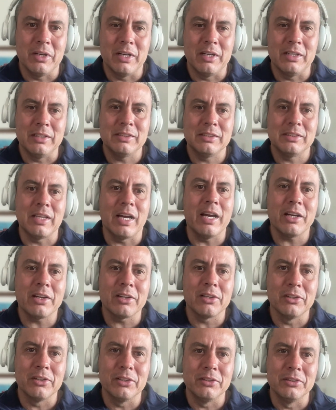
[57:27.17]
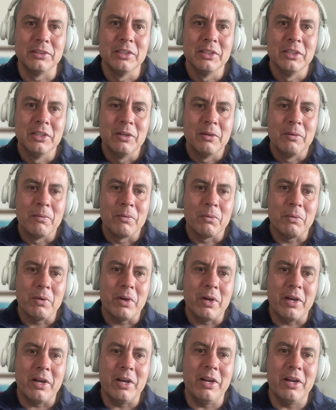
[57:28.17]
a cyclone
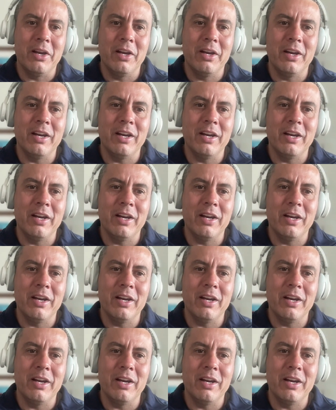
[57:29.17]
where